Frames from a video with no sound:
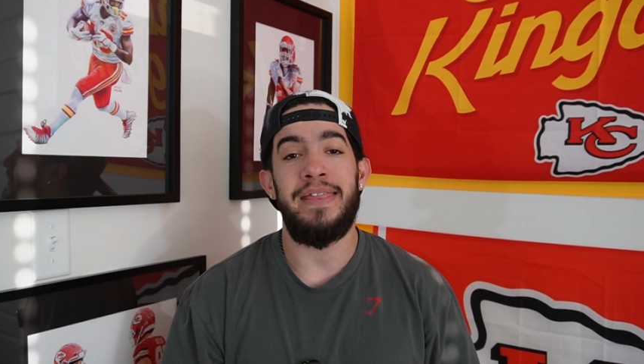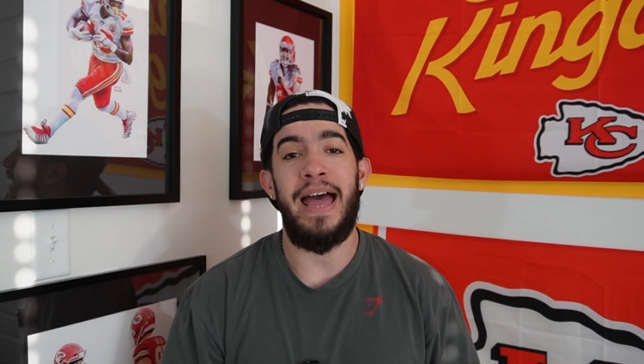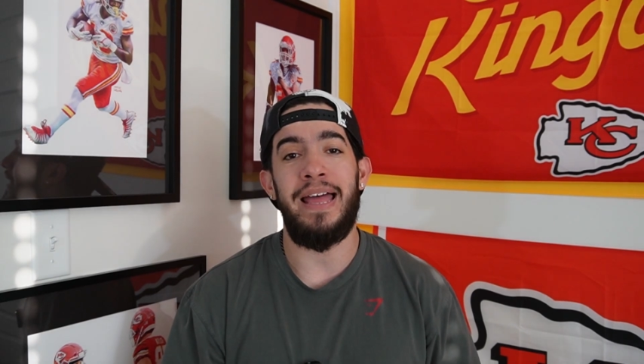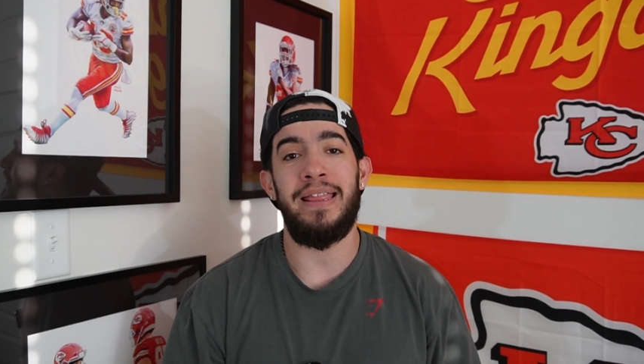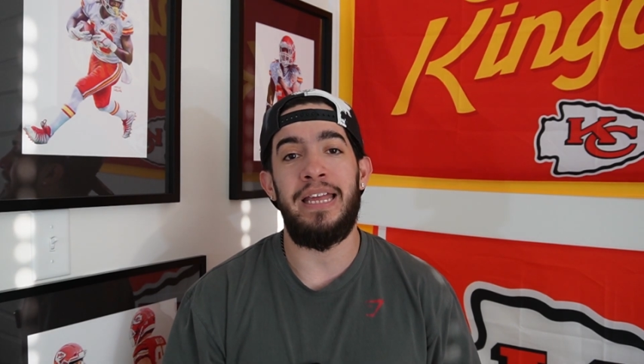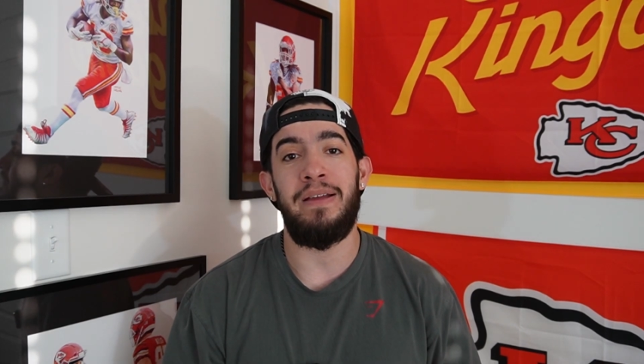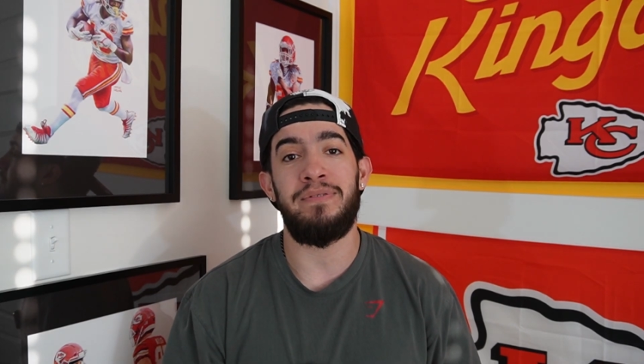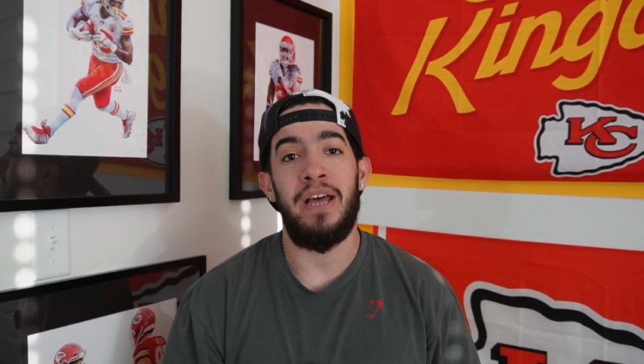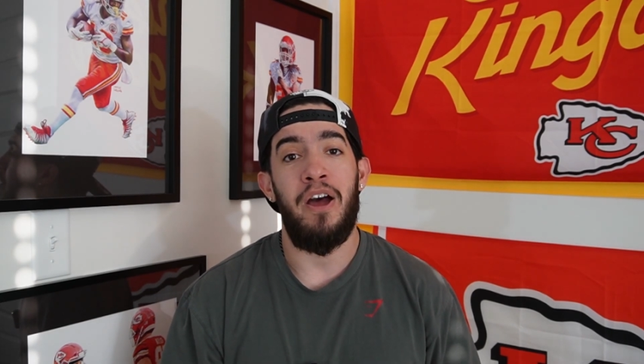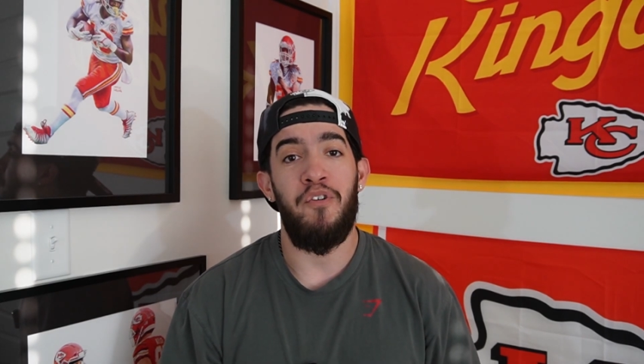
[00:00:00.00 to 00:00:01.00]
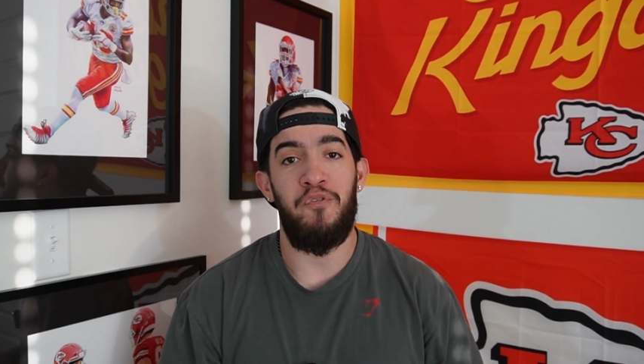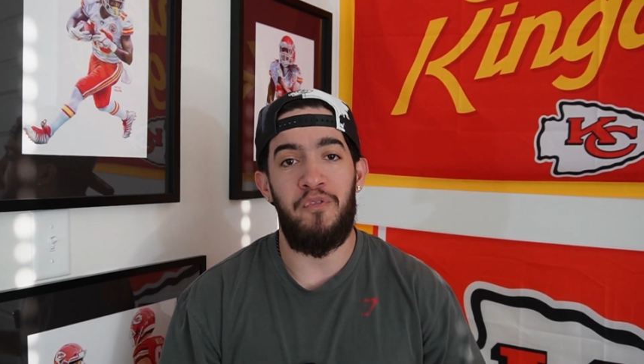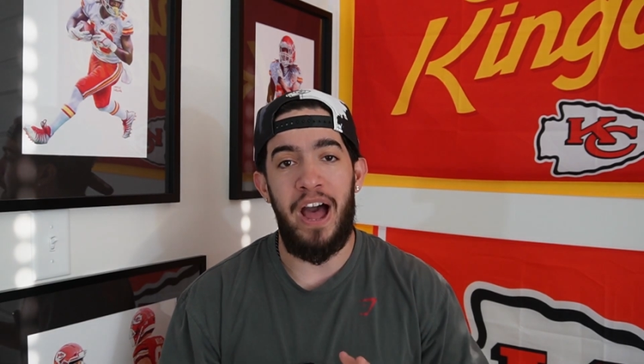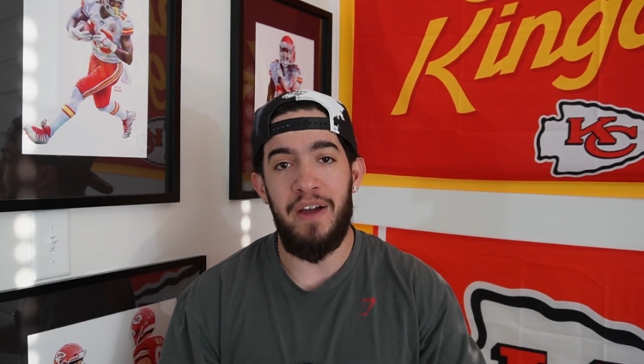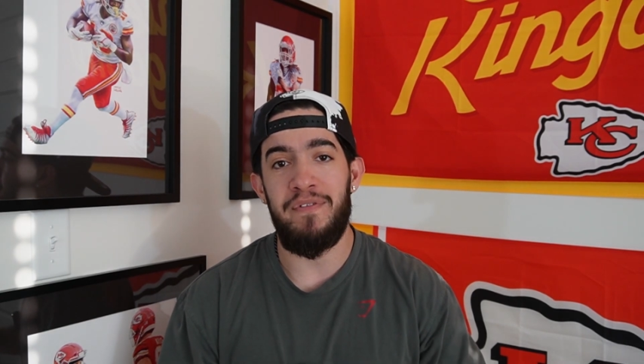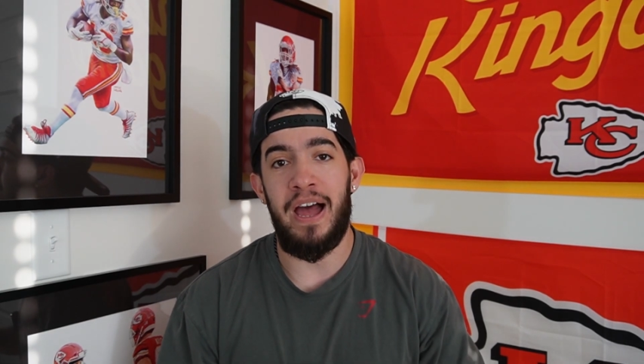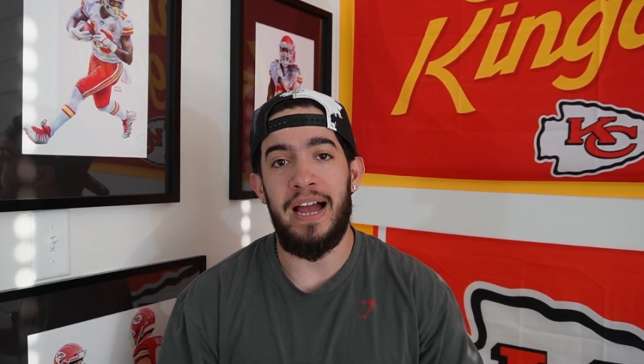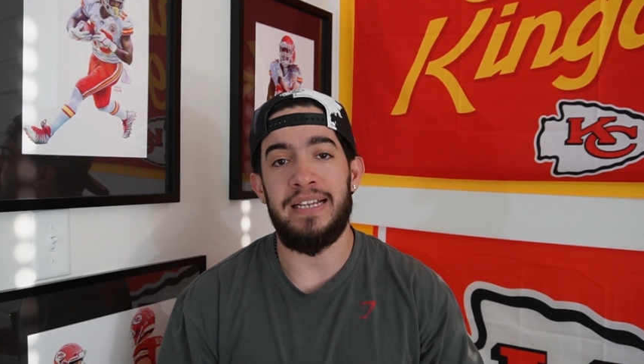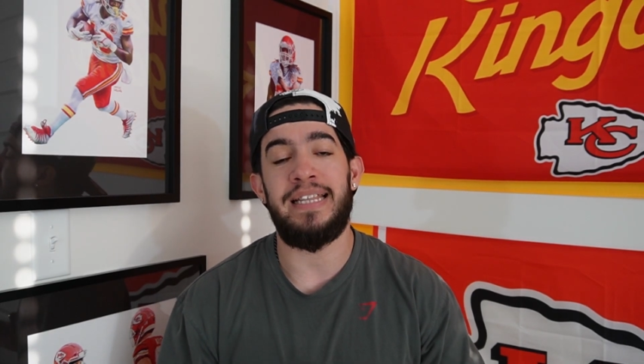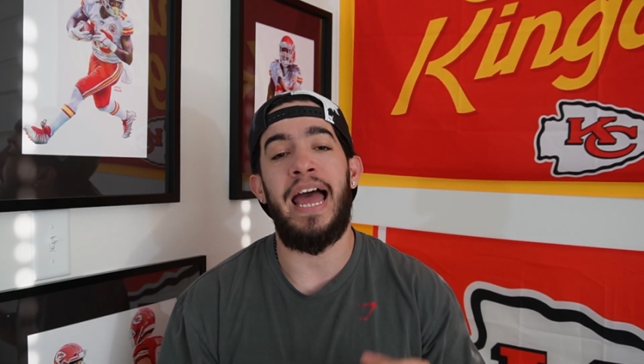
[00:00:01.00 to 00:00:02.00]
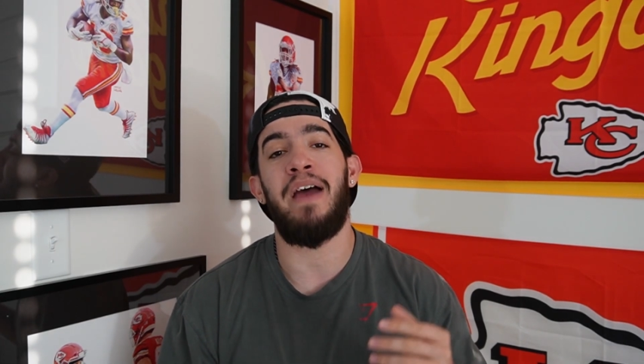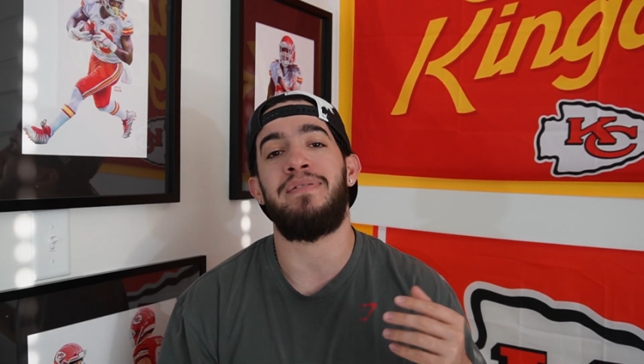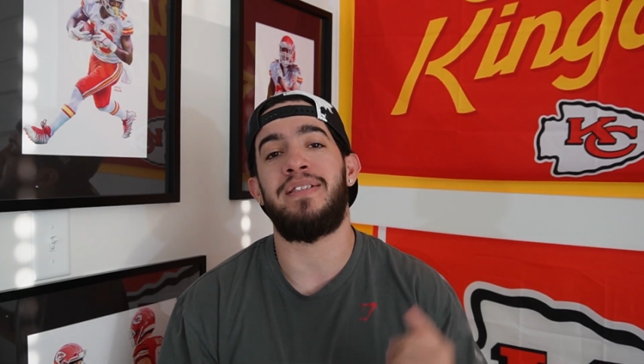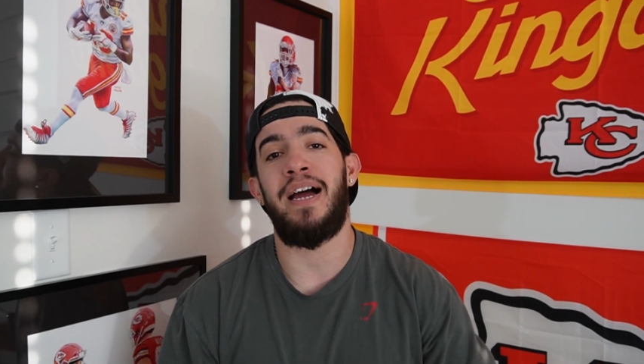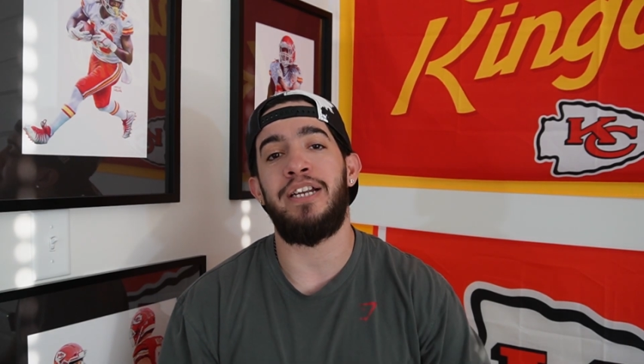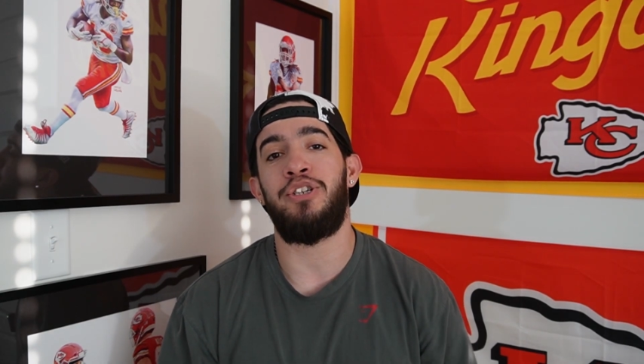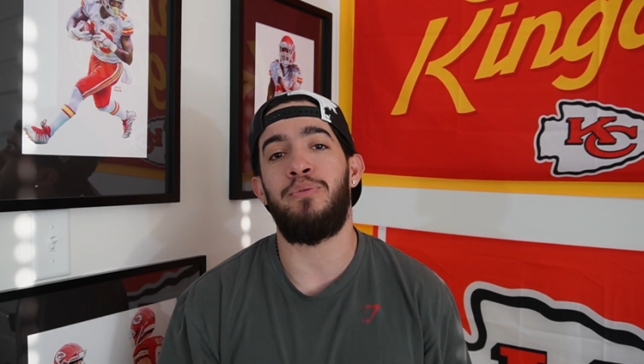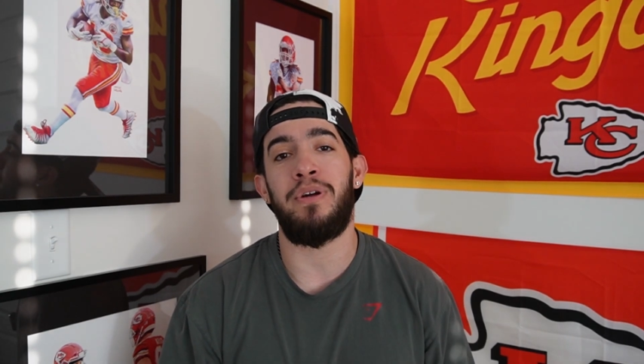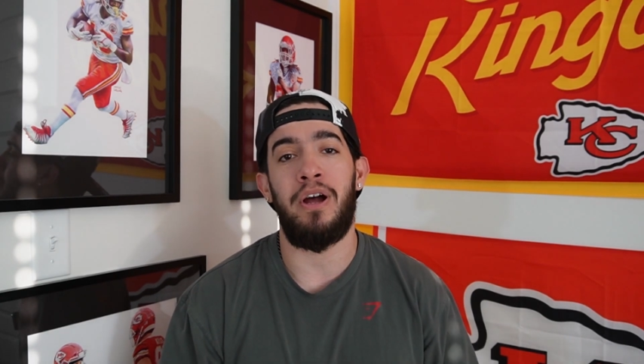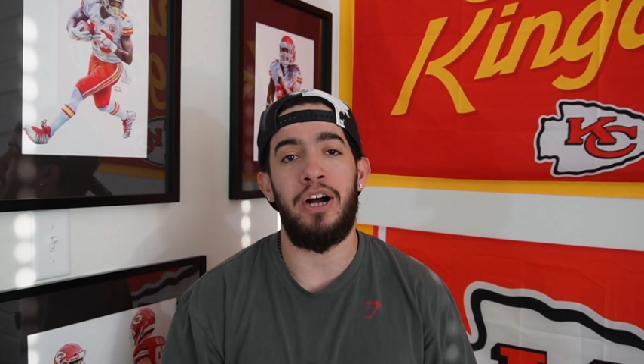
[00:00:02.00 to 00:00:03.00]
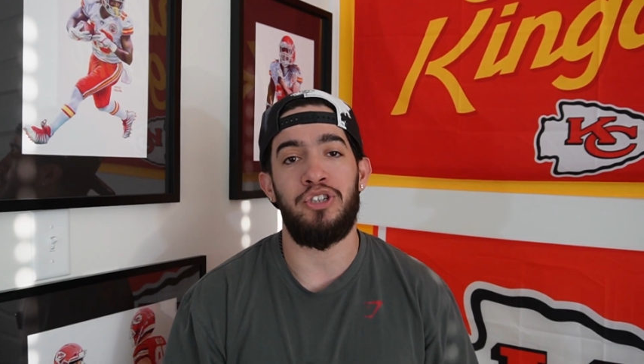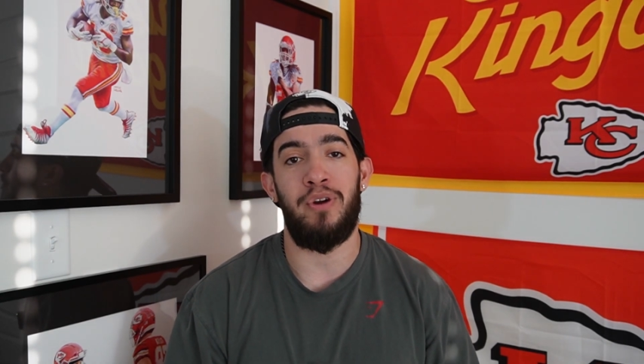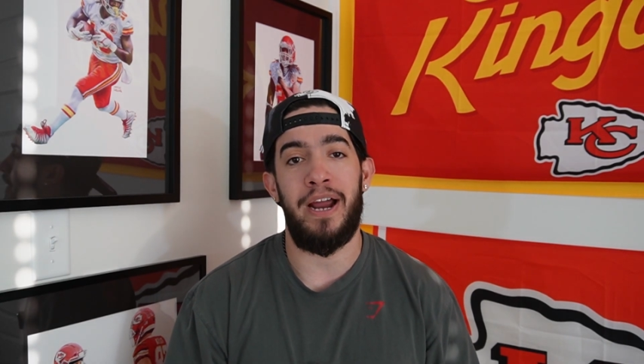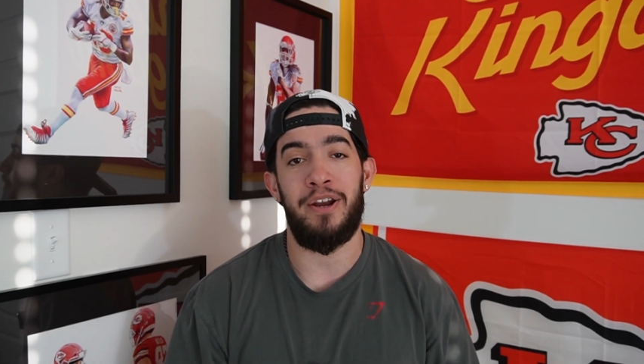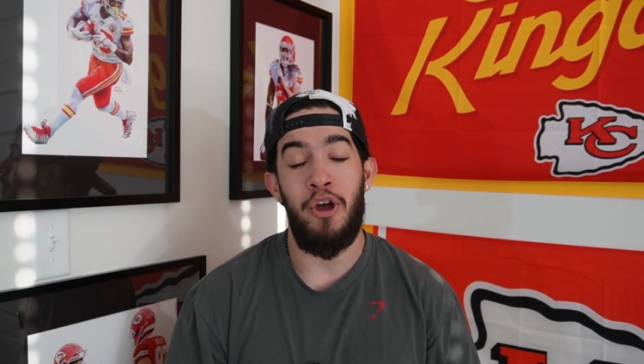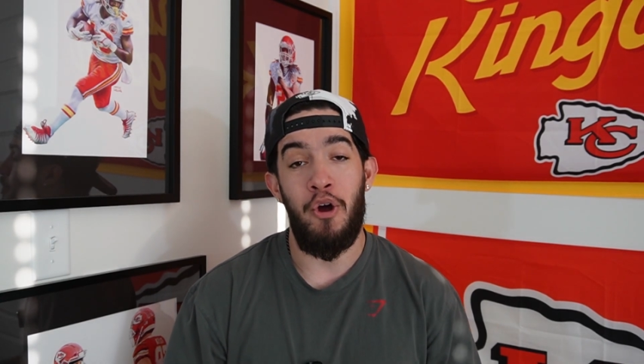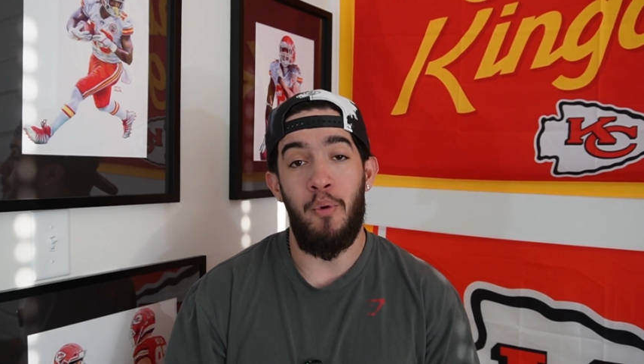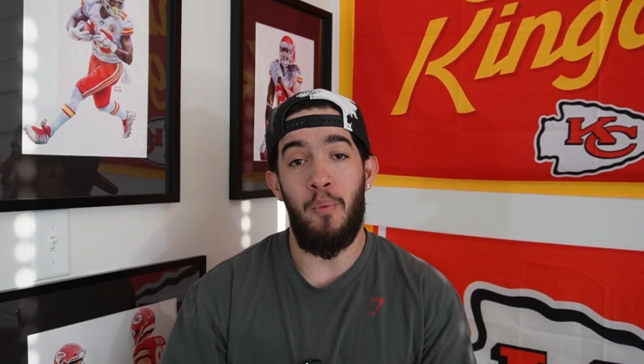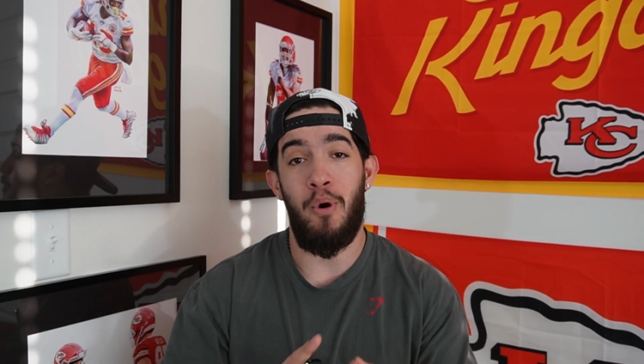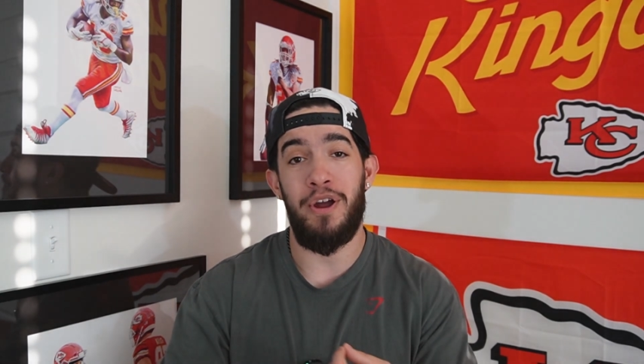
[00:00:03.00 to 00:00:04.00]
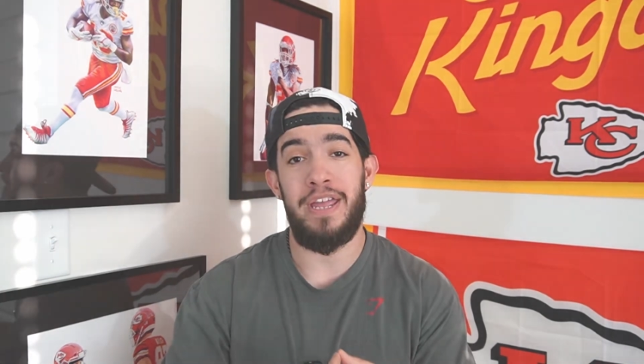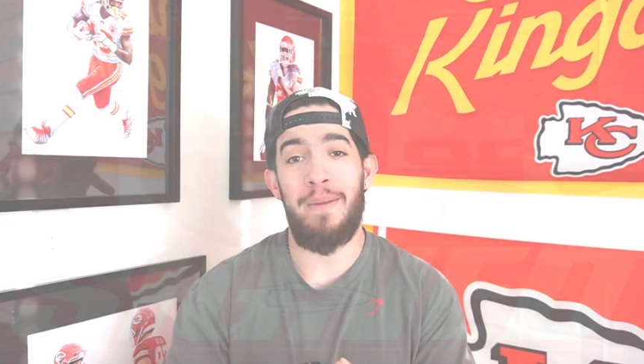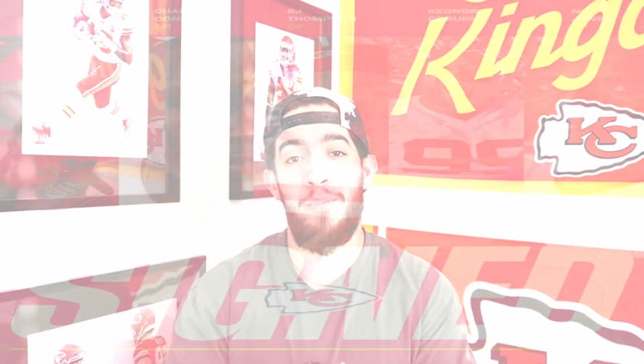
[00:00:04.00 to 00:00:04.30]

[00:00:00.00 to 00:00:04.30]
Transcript: That leaves 5 guys that have signed to a contract. Wanya